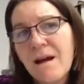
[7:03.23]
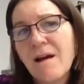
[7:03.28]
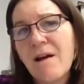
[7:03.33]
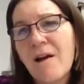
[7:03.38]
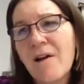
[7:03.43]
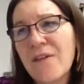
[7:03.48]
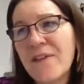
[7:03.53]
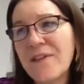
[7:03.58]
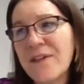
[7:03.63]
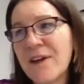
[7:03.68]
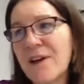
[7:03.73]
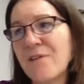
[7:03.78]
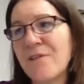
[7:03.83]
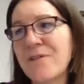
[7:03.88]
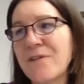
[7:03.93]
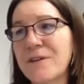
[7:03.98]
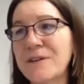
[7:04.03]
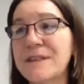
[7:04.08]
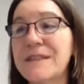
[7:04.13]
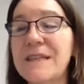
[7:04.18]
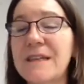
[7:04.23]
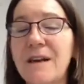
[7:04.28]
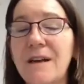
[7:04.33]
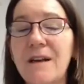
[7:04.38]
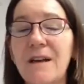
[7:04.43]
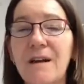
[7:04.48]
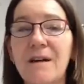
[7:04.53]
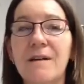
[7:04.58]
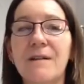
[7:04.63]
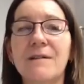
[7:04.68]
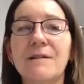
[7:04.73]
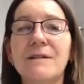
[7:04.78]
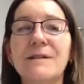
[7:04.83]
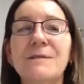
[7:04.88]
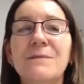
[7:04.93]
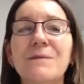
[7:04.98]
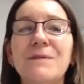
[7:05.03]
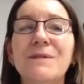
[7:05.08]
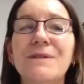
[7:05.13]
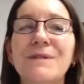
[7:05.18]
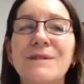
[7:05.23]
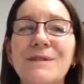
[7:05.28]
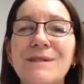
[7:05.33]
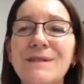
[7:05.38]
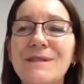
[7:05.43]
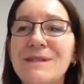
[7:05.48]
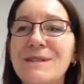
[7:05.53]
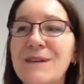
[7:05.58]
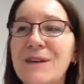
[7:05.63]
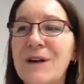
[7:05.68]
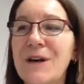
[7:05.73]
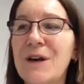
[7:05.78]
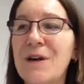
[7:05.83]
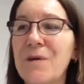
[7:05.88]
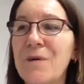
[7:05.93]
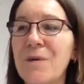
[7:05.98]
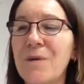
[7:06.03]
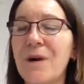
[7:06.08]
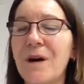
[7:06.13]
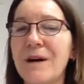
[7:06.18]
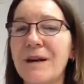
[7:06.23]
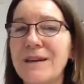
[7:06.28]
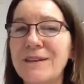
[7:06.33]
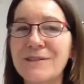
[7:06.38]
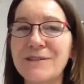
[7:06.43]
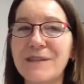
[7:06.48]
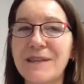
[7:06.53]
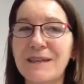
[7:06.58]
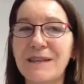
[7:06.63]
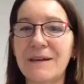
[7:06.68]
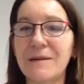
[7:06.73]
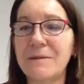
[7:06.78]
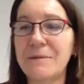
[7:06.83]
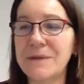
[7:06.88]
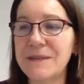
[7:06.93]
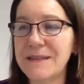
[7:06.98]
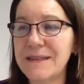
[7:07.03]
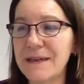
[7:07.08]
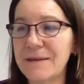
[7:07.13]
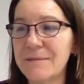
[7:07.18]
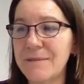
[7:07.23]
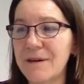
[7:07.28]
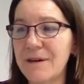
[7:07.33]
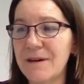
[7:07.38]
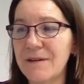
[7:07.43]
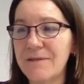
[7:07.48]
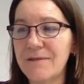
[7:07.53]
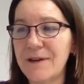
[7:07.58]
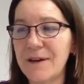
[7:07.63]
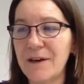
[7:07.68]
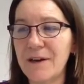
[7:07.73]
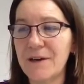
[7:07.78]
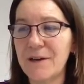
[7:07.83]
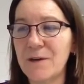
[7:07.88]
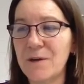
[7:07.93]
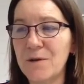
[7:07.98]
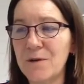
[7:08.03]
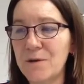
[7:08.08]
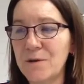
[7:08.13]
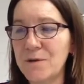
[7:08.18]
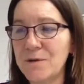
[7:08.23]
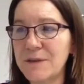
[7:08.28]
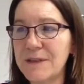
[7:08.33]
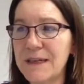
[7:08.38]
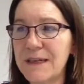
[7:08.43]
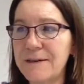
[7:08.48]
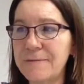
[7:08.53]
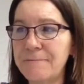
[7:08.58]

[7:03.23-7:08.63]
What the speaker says: I think the conference close was quite interesting. It was done by a fellow called